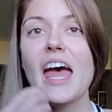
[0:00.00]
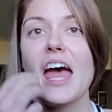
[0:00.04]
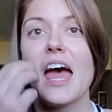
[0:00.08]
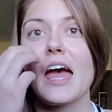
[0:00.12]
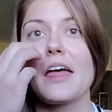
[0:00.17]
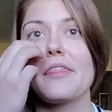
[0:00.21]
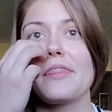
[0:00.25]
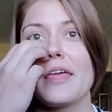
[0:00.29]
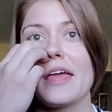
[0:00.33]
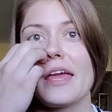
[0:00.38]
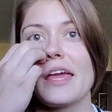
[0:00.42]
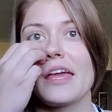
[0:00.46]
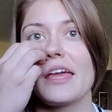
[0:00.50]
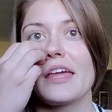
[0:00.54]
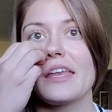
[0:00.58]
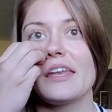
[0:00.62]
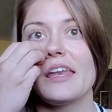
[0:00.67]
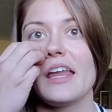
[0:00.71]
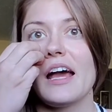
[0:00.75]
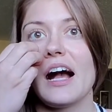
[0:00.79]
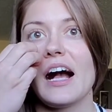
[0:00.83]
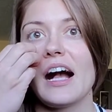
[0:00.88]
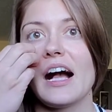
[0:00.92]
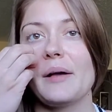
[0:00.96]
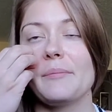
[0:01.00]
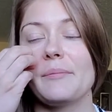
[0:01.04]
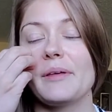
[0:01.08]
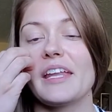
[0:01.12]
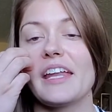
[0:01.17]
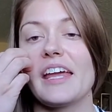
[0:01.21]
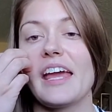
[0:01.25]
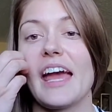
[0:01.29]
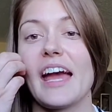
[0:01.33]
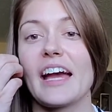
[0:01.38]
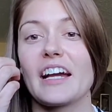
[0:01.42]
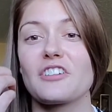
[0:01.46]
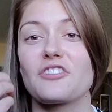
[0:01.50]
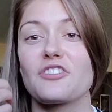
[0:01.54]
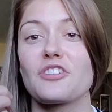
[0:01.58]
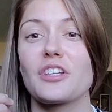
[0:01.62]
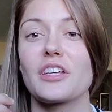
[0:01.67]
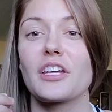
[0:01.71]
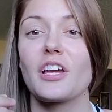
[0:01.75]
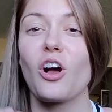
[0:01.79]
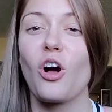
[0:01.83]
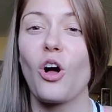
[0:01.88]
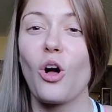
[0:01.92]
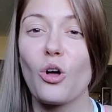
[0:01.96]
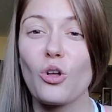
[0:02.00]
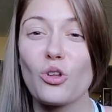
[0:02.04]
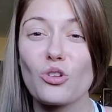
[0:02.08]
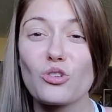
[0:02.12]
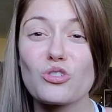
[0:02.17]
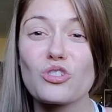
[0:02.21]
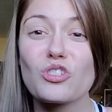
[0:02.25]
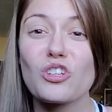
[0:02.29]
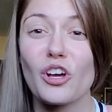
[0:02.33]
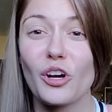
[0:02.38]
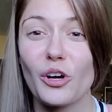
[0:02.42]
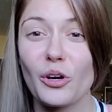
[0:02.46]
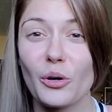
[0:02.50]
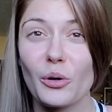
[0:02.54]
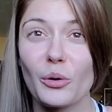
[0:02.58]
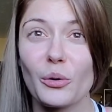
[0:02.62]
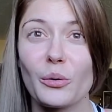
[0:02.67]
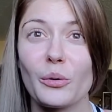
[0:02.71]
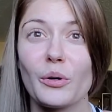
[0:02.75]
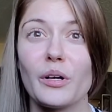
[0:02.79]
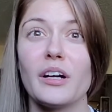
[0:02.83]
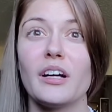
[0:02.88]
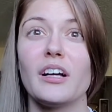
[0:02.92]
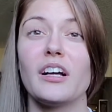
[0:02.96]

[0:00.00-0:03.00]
And then it actually also